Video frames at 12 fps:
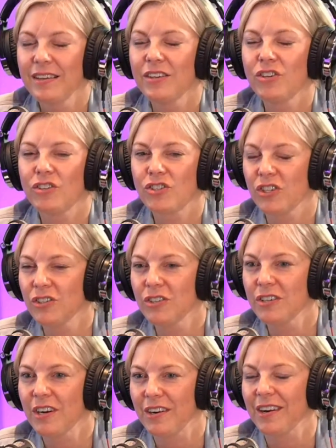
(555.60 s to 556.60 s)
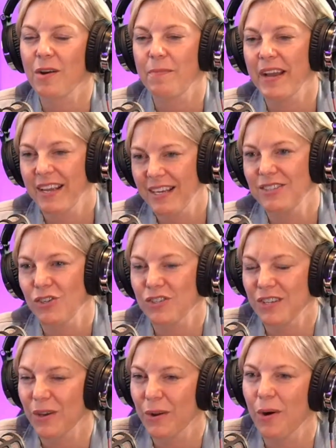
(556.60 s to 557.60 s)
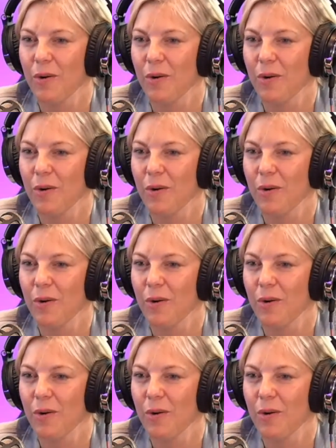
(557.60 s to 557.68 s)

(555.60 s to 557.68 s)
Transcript: Your children are, my kids are still at home.